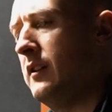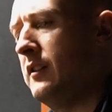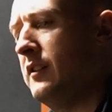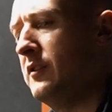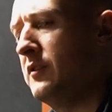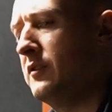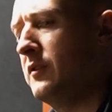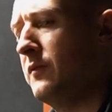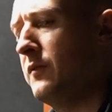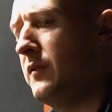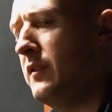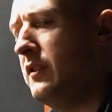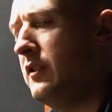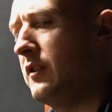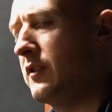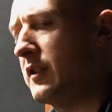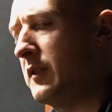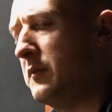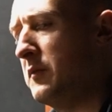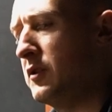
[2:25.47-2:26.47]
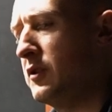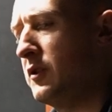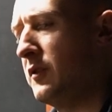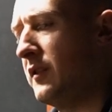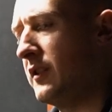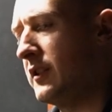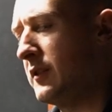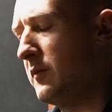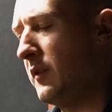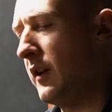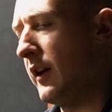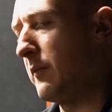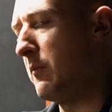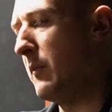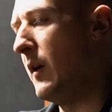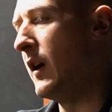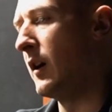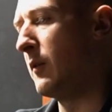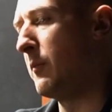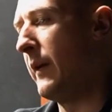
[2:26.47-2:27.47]
It was a video someone was doing. Someone like
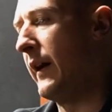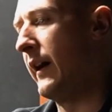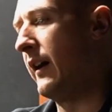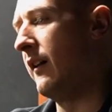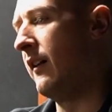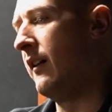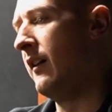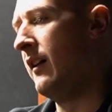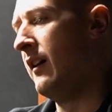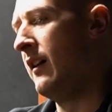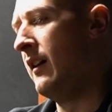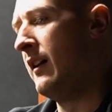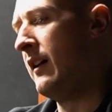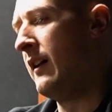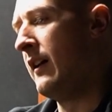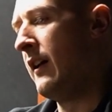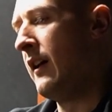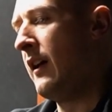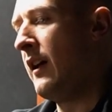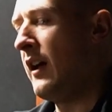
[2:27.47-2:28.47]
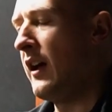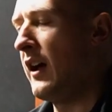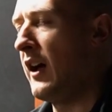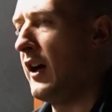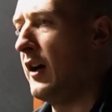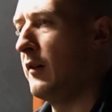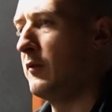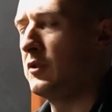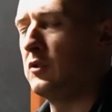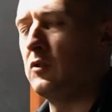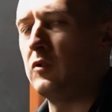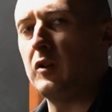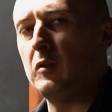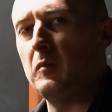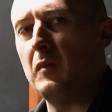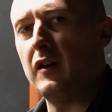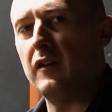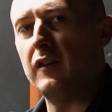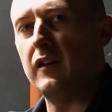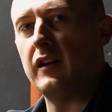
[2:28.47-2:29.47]
Mark Bell was talking
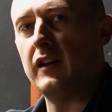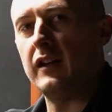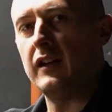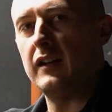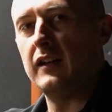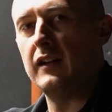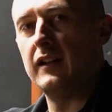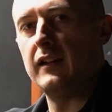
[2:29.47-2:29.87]
about it.